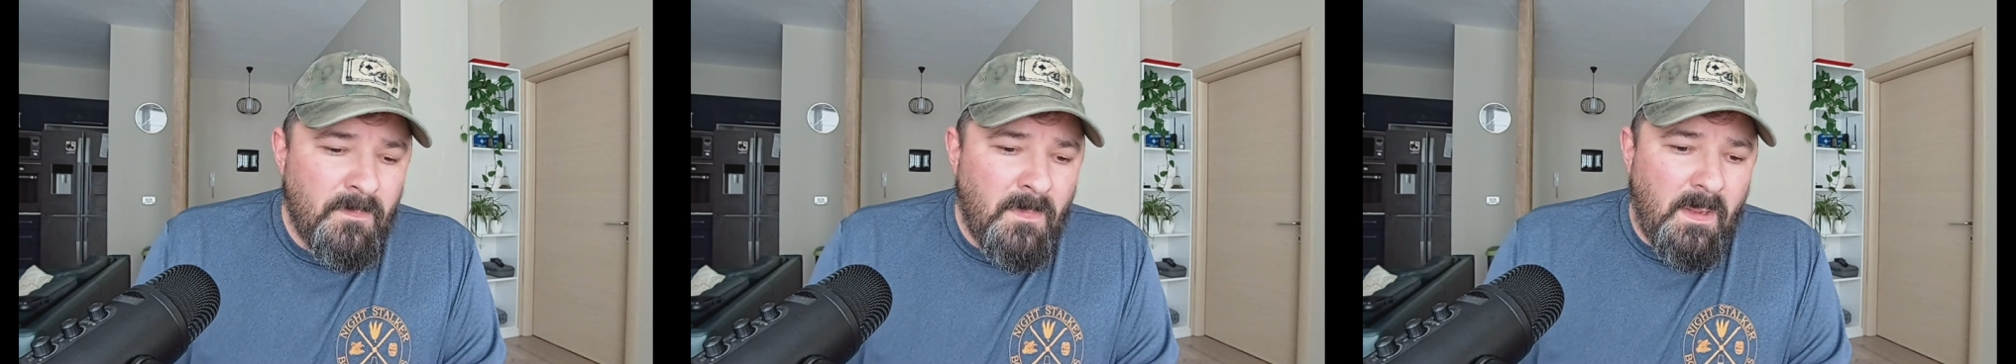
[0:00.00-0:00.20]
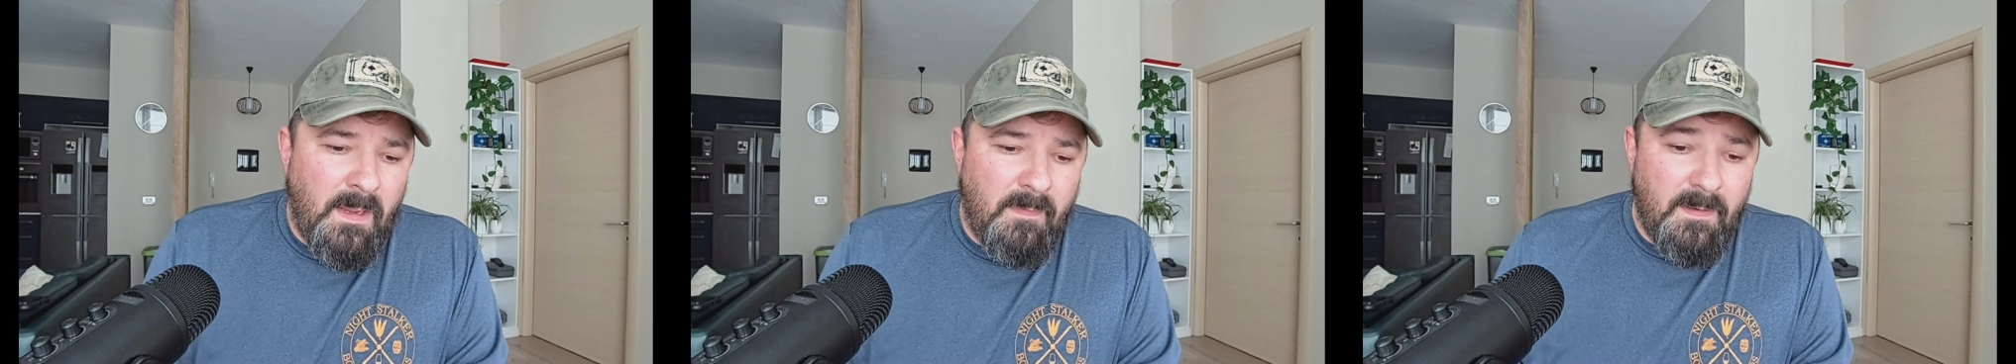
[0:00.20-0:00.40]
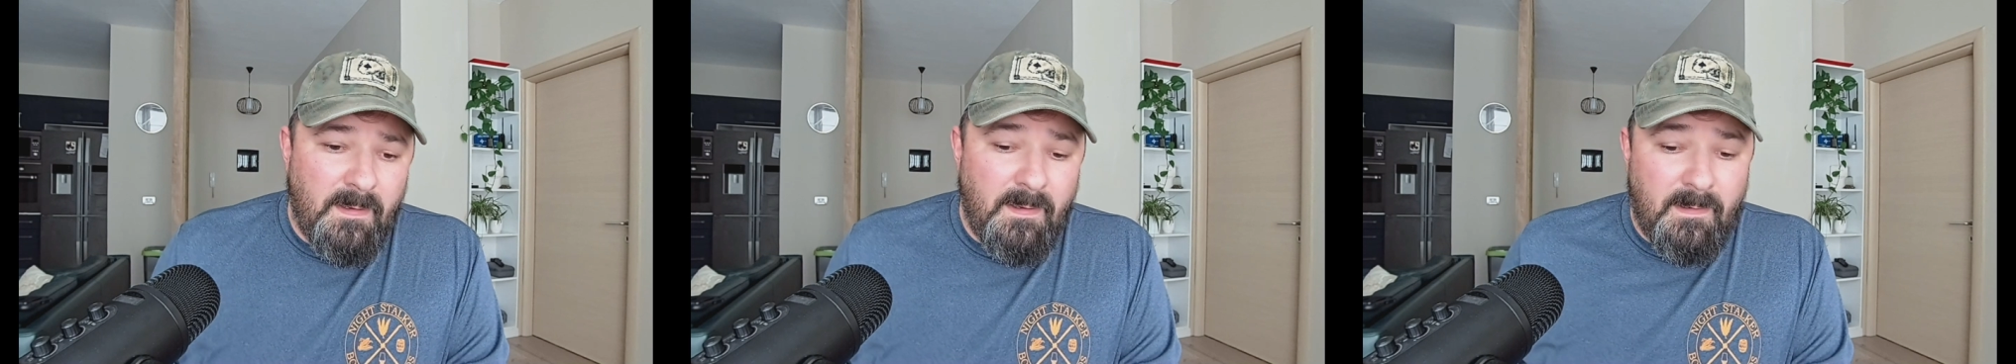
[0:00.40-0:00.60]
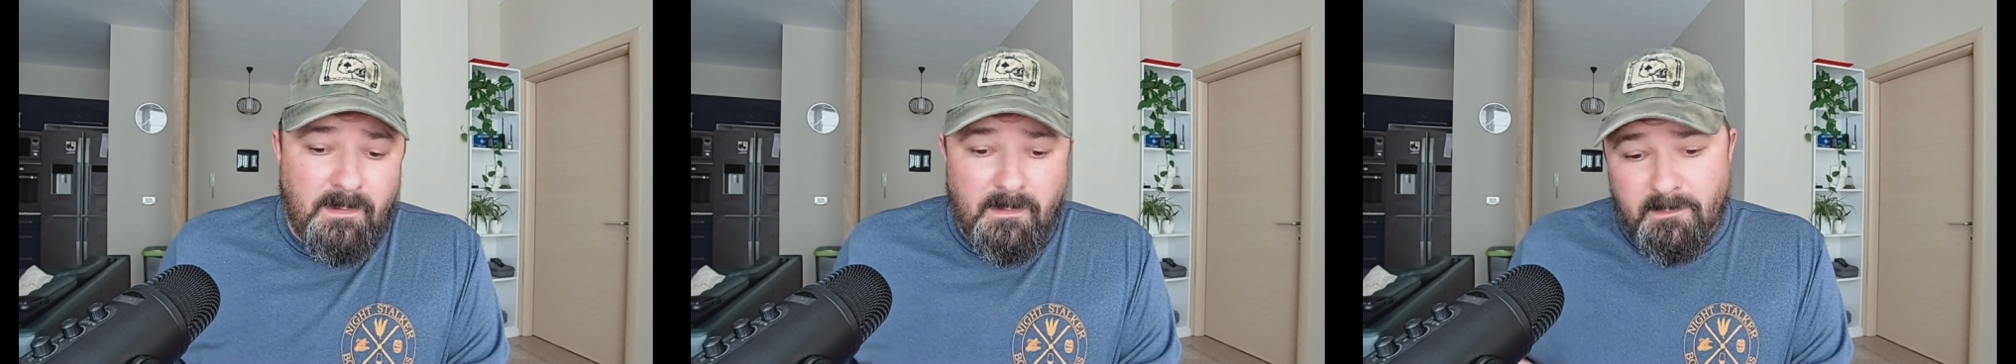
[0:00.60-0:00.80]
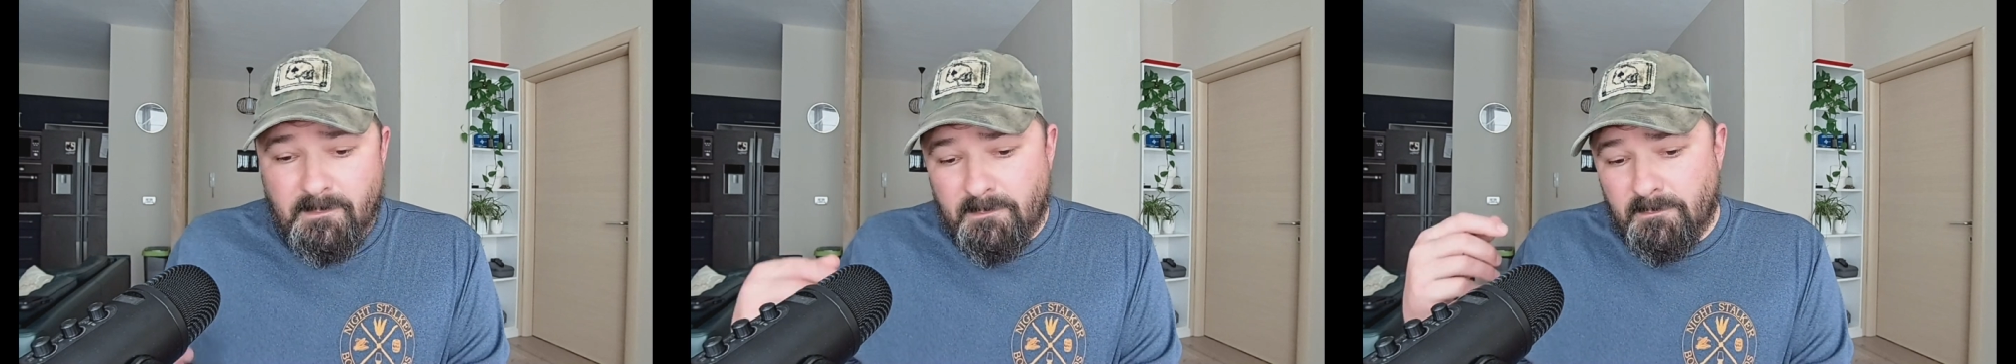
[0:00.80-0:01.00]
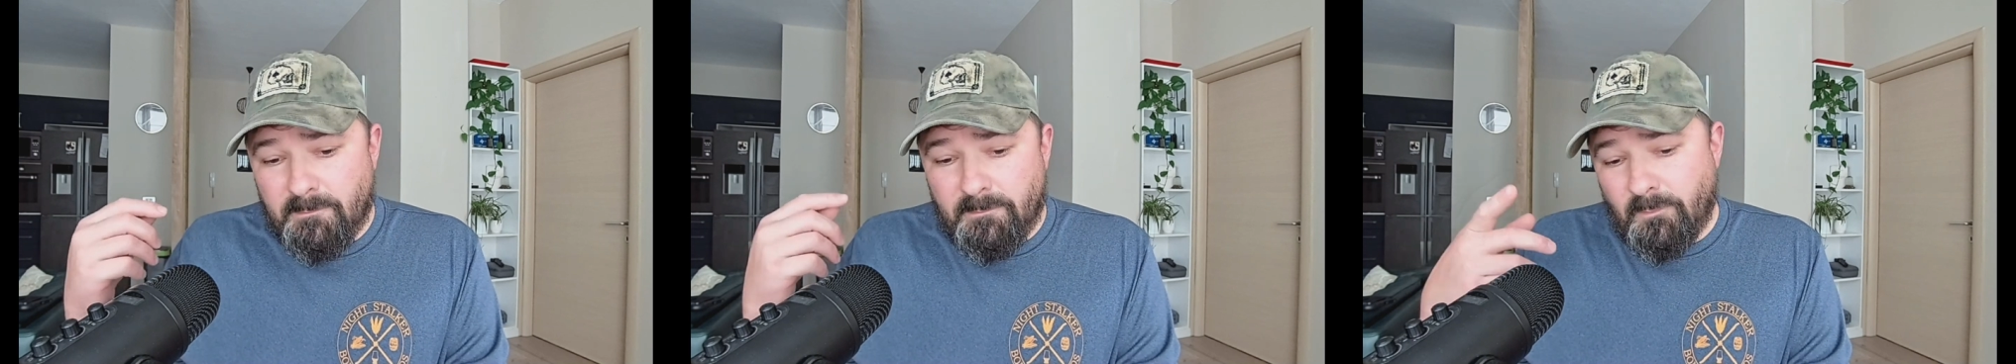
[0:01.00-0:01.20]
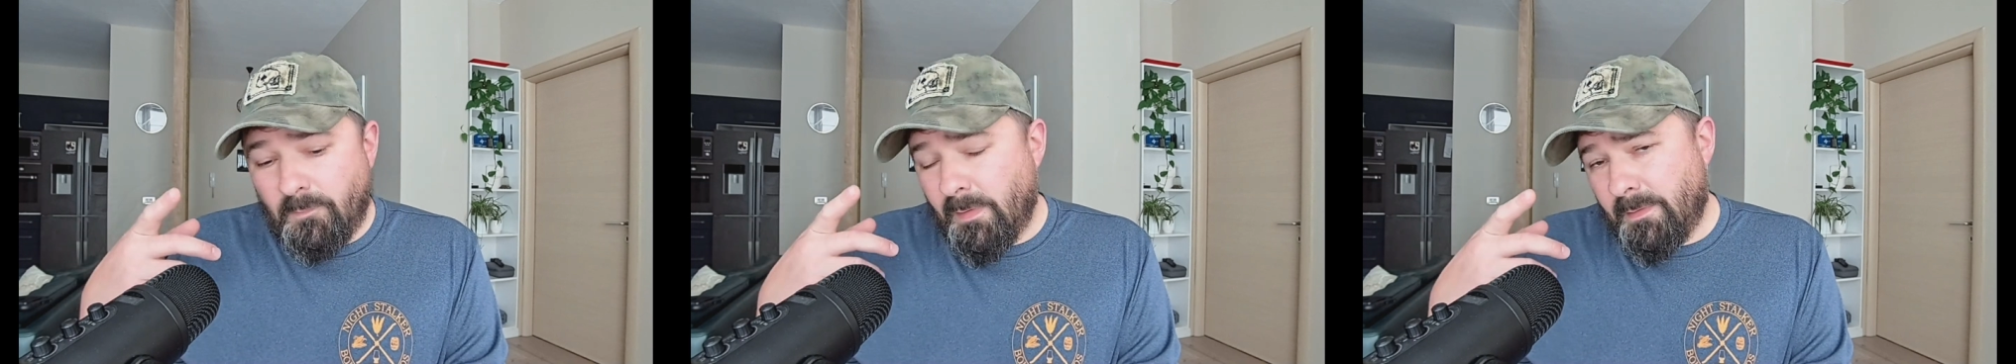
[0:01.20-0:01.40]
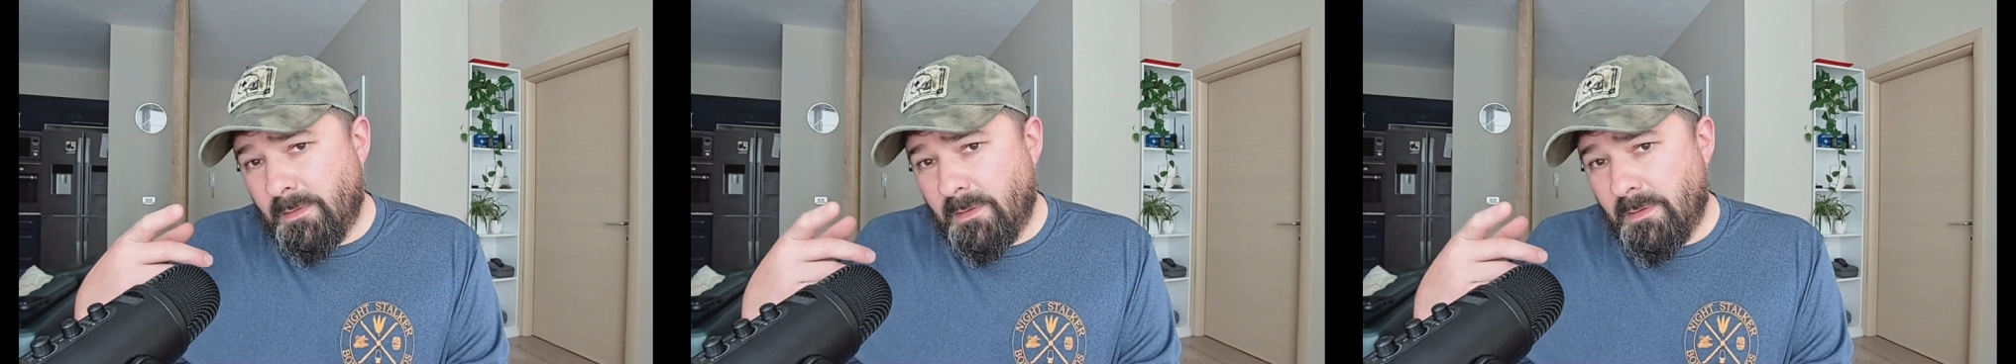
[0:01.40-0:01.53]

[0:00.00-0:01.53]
and then whether or